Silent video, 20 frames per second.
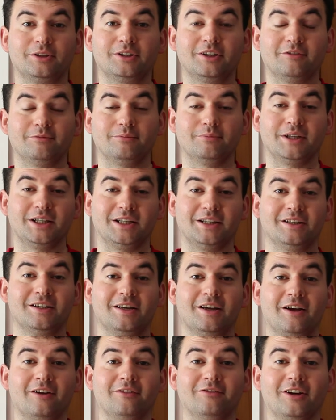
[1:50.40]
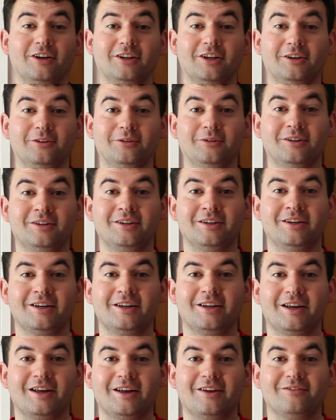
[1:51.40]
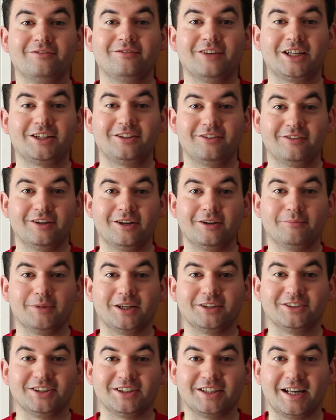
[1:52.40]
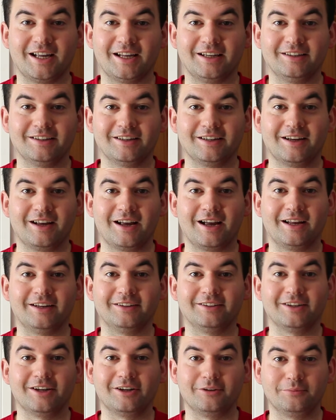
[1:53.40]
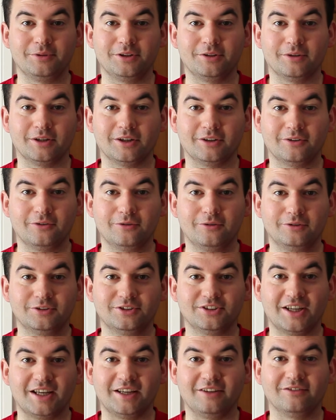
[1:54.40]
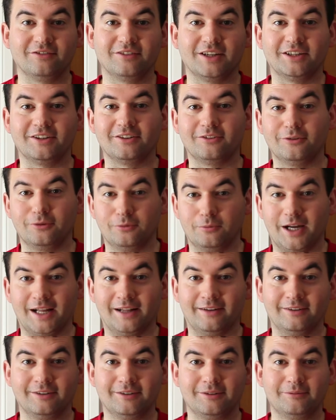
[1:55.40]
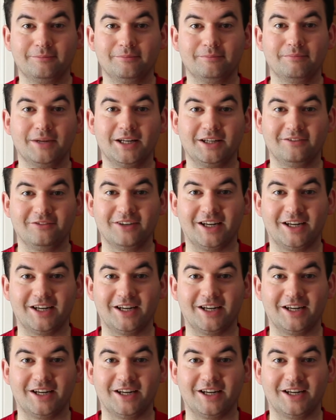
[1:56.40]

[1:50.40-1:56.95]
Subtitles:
give me a follow. Thank you very much again, and hope you are all safe and all well. Many